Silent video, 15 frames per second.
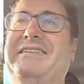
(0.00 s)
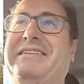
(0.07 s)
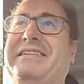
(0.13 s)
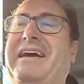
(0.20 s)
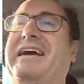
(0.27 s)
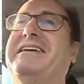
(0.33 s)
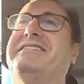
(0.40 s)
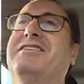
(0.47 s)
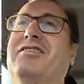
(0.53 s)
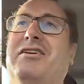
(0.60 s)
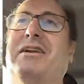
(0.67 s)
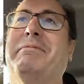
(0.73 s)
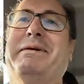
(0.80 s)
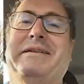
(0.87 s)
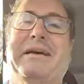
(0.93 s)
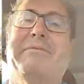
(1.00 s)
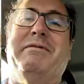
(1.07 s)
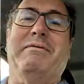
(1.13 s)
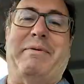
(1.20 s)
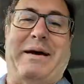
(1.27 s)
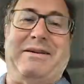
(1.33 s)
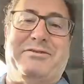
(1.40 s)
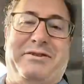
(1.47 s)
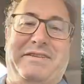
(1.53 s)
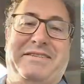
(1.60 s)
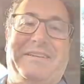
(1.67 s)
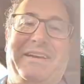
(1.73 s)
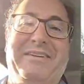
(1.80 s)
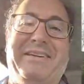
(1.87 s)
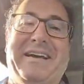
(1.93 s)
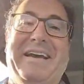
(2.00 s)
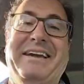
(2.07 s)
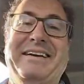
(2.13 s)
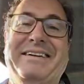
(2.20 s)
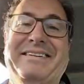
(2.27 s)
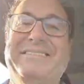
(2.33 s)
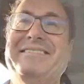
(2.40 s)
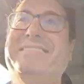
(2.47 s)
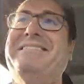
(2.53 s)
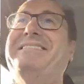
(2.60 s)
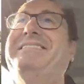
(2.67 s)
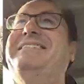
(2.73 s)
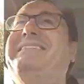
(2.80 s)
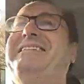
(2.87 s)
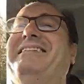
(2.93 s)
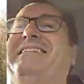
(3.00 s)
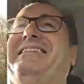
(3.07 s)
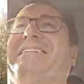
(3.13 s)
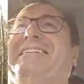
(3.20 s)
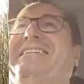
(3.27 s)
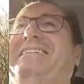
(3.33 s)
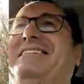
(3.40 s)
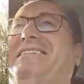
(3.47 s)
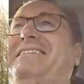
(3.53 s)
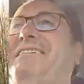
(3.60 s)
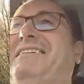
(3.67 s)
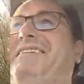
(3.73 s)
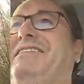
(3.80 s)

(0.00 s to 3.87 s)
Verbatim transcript: That is not going to be done with batteries, okay? Uh,